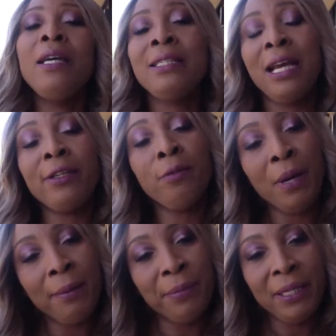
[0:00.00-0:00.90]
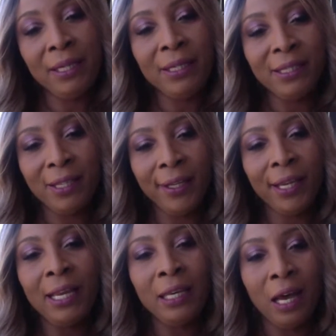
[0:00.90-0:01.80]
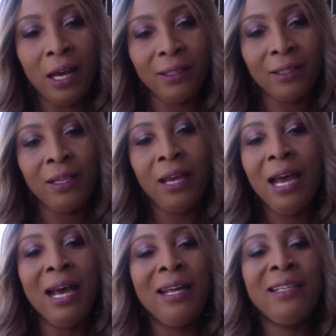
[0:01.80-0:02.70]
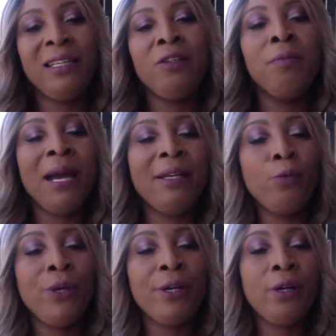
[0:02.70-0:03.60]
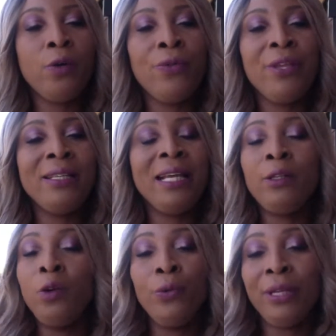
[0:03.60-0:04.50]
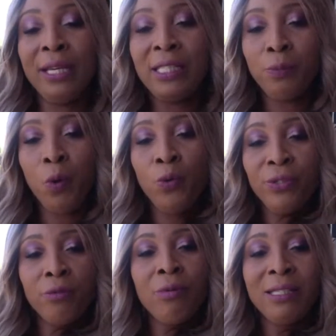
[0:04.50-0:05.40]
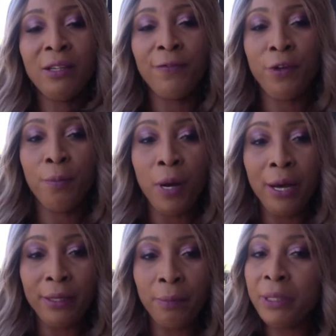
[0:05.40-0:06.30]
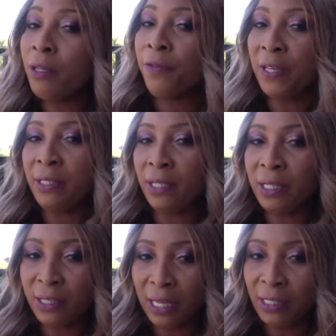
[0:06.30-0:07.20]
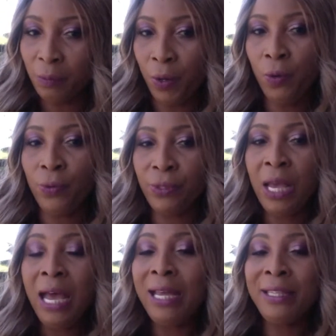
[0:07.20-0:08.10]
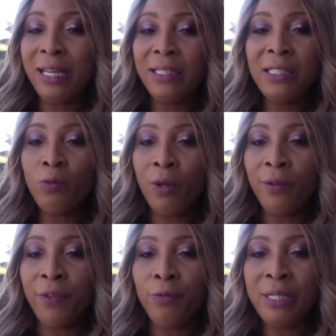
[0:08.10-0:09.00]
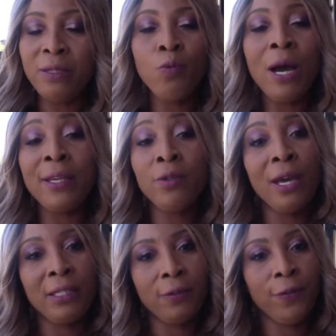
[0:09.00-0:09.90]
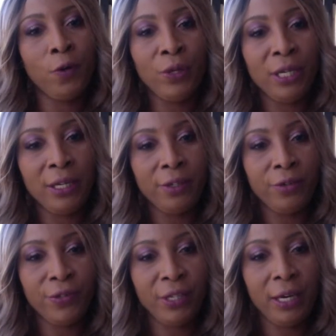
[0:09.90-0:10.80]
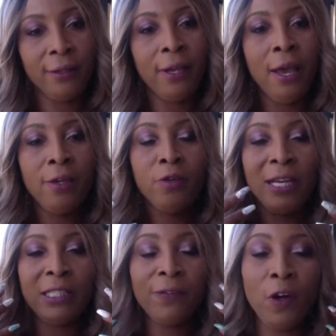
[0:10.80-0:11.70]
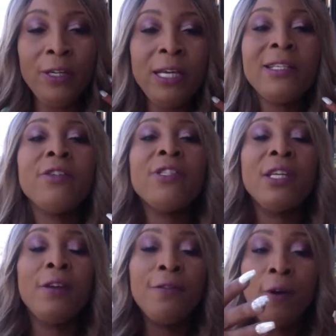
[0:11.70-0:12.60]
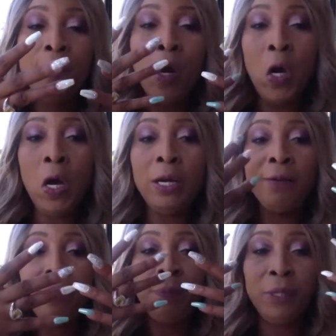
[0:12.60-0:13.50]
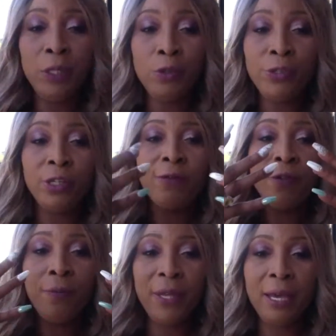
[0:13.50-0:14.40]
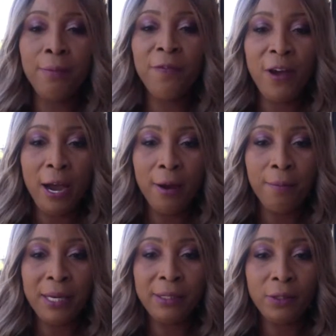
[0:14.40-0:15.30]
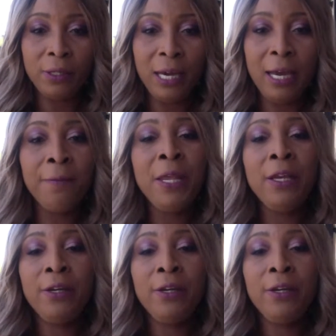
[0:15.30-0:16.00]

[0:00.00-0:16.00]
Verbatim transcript: is that you might be in the sun a lot and you might wear clothing that don't expose the rest of your body but your face is exposed and that is one of the reasons why you exfoliate your skin you exfoliate your skin from all of the pollution from the environment okay